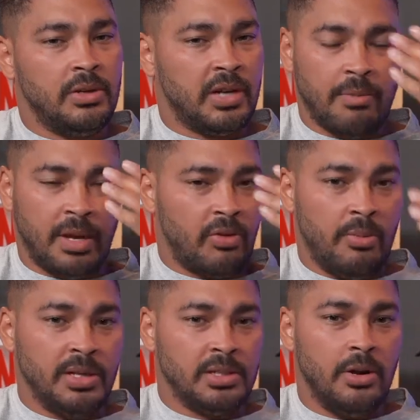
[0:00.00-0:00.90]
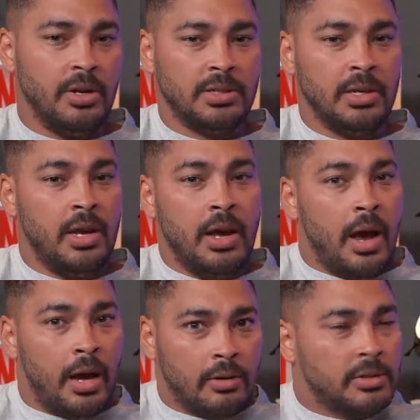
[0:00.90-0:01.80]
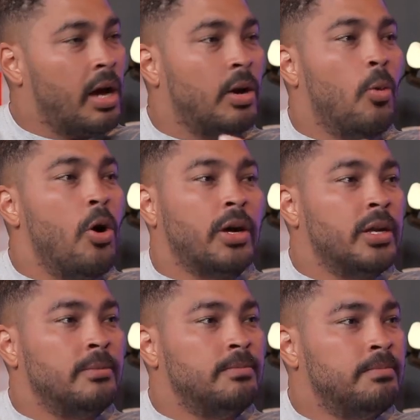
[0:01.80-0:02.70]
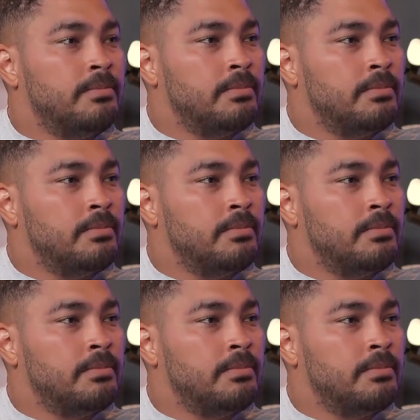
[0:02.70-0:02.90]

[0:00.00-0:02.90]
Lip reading: So I gave my 3 months notice. And I was kind of working